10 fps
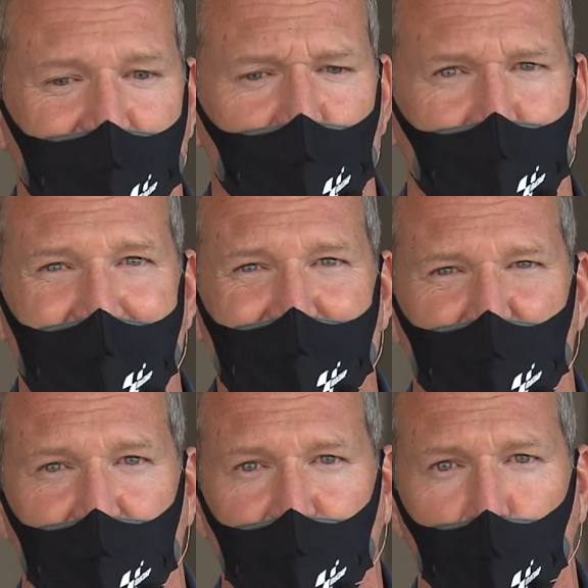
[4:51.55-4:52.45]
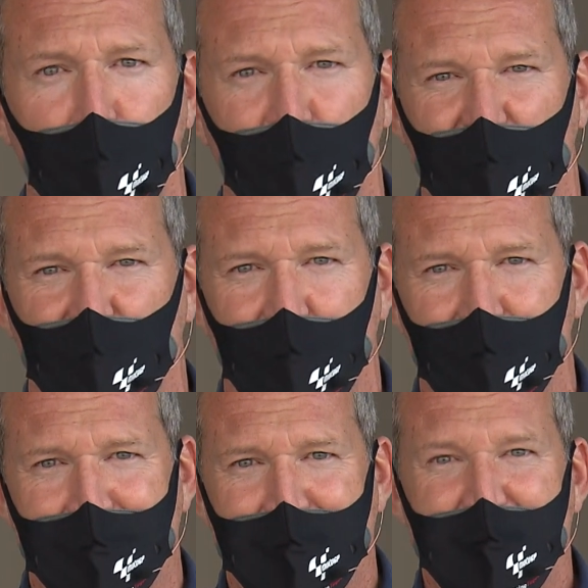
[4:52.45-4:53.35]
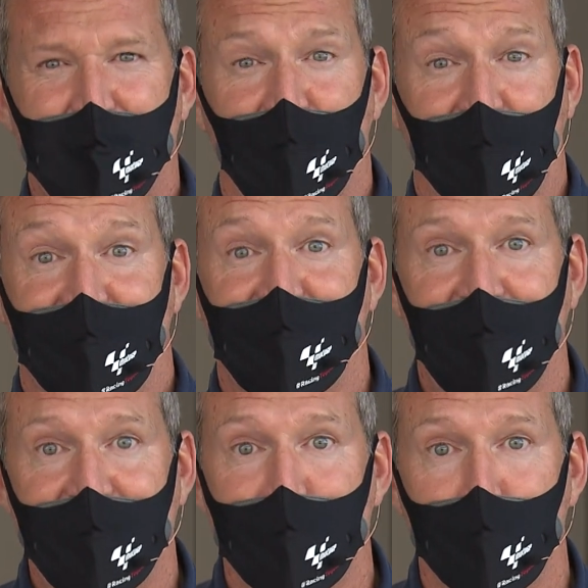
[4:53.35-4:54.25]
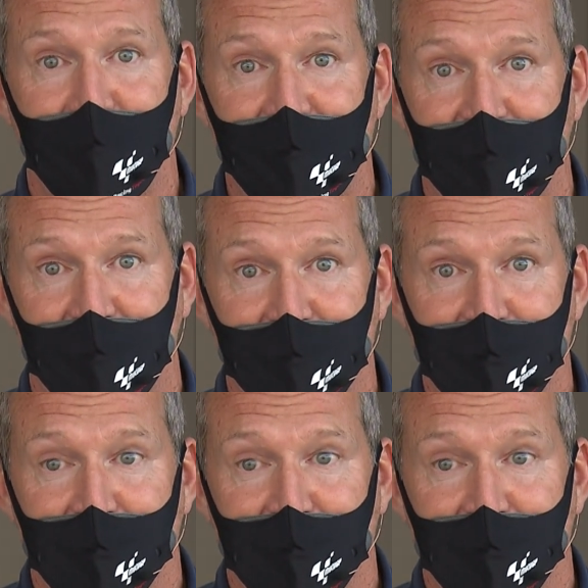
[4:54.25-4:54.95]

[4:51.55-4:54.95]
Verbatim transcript: can raise the fuel pressure to 10 bar